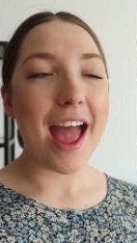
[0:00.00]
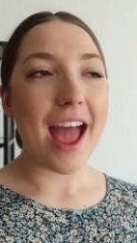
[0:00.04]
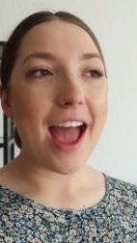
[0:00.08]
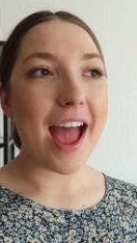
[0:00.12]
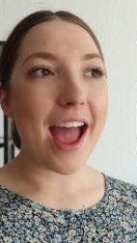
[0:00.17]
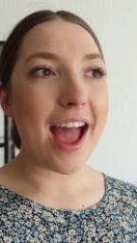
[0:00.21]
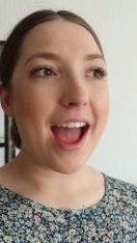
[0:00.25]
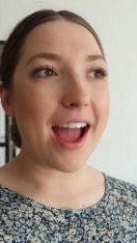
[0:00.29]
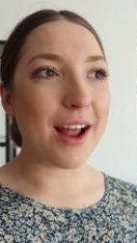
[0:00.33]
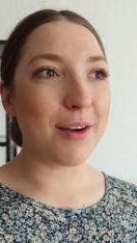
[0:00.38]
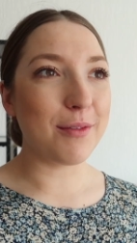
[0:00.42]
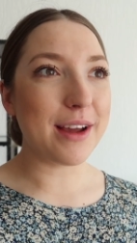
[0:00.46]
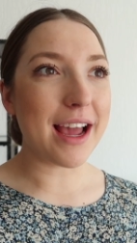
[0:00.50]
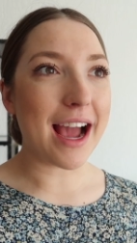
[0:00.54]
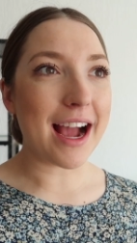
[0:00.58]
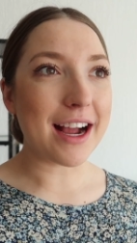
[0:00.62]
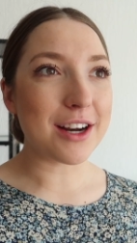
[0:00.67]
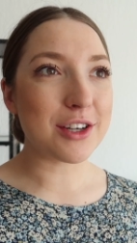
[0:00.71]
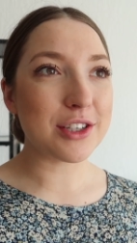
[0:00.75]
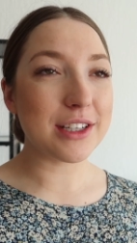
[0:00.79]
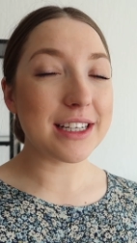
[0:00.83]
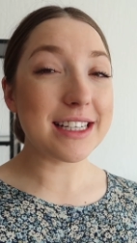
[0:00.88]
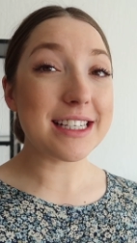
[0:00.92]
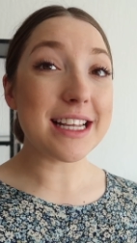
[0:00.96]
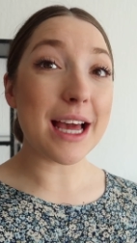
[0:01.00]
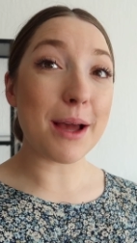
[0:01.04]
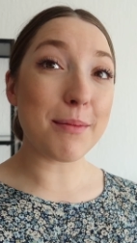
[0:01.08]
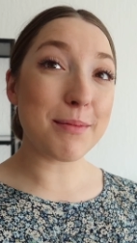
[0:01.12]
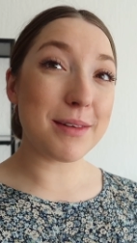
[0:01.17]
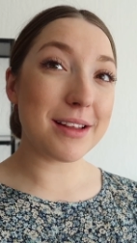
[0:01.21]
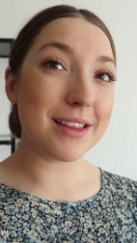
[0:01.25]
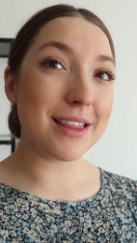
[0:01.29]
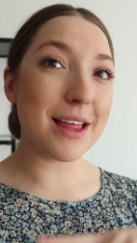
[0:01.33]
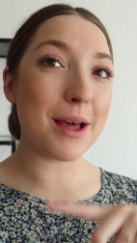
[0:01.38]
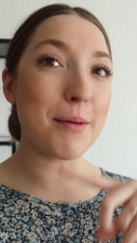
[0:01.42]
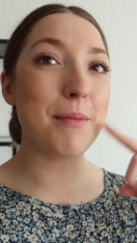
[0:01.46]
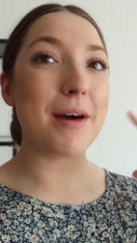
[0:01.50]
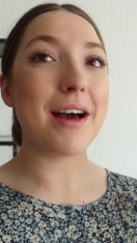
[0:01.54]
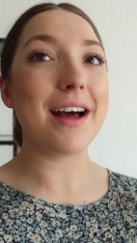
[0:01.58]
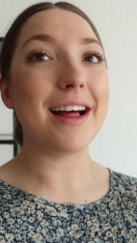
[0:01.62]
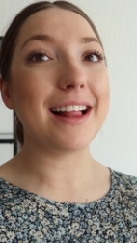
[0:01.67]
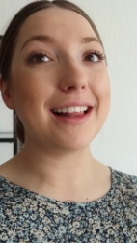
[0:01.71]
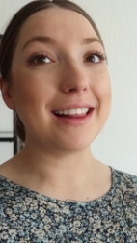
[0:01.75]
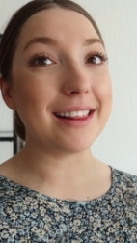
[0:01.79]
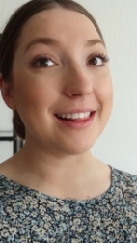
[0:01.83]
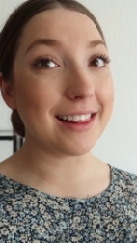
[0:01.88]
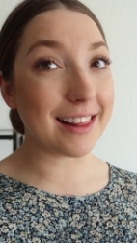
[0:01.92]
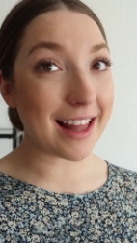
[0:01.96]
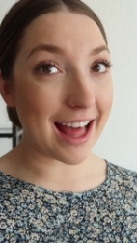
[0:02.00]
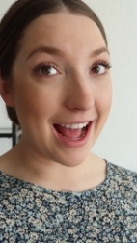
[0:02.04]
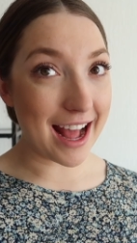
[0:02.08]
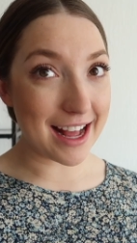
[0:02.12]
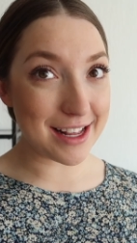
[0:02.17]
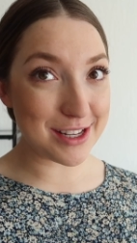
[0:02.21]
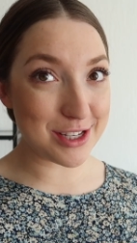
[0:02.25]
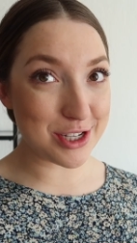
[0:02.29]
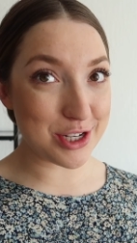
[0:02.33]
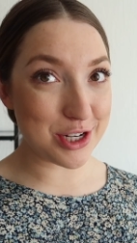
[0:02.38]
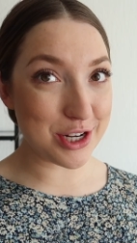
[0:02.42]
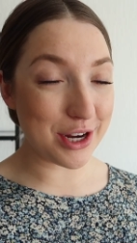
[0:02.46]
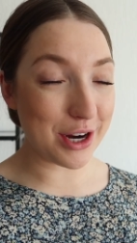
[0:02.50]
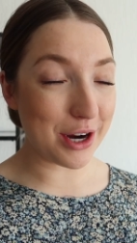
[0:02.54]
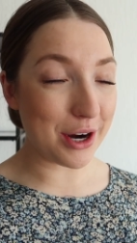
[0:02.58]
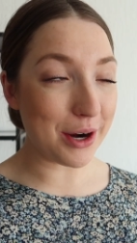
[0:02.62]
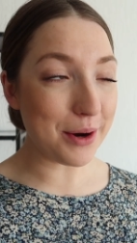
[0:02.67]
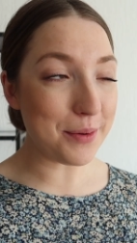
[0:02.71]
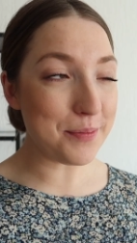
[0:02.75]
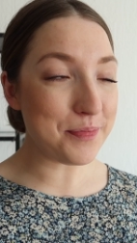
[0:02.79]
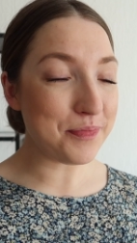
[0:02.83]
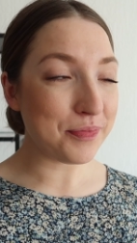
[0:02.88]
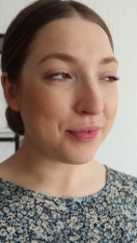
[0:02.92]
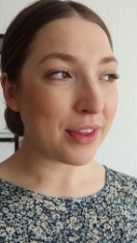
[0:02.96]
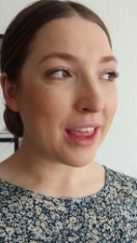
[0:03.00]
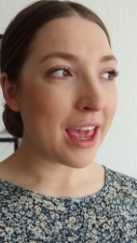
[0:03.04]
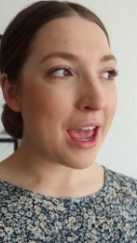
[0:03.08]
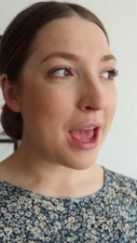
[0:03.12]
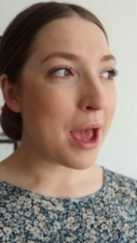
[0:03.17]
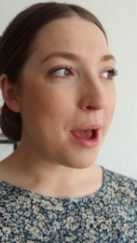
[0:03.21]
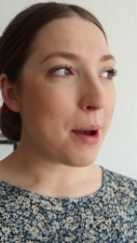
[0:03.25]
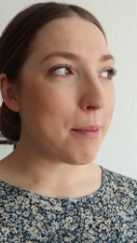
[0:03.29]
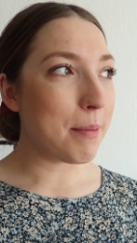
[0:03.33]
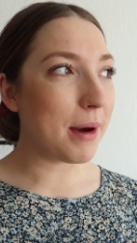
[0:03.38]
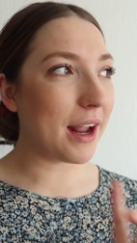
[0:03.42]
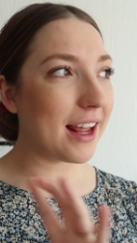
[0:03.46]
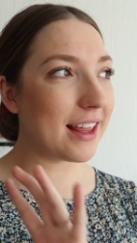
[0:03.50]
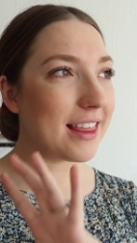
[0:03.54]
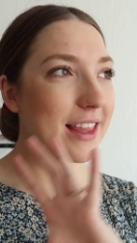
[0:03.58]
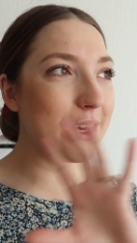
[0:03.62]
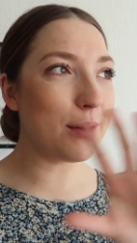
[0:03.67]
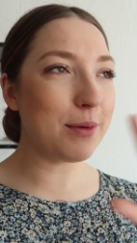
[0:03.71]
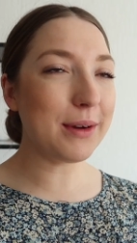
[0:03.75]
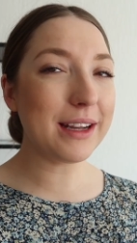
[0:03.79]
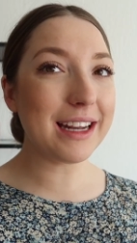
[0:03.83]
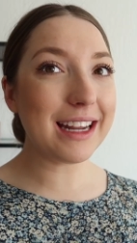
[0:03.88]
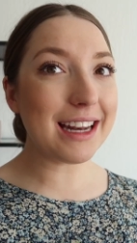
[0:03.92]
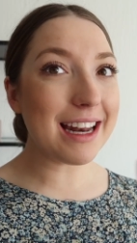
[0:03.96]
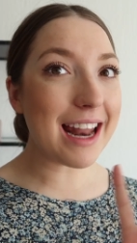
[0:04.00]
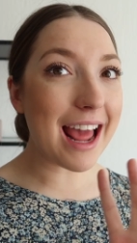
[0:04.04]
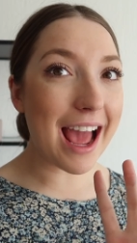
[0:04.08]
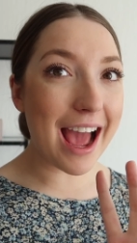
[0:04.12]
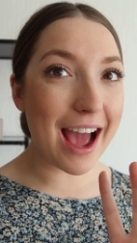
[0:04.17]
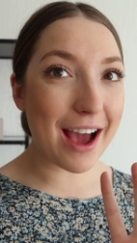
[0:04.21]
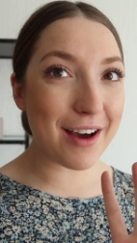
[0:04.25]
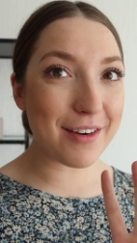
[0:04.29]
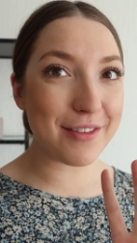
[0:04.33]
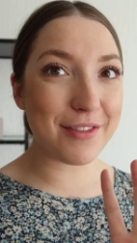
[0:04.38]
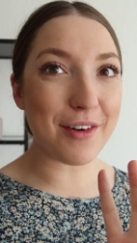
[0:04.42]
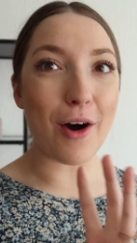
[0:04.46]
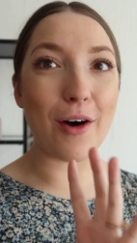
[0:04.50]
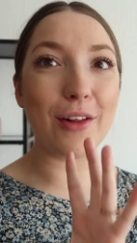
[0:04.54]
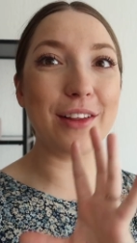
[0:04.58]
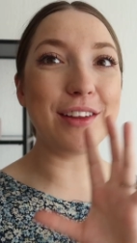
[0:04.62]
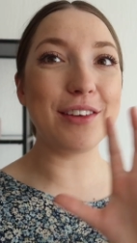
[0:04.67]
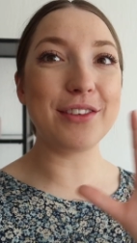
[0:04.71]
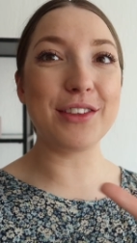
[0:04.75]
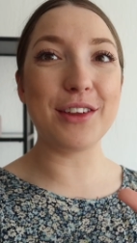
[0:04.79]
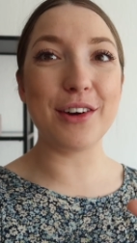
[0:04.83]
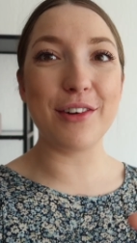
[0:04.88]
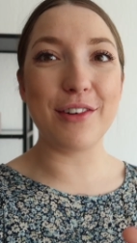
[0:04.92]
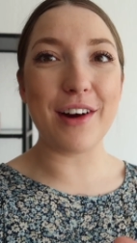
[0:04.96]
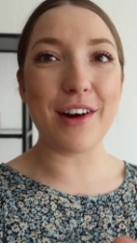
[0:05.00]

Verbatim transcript: and we actually attempted them last year but I think we didn't have all of the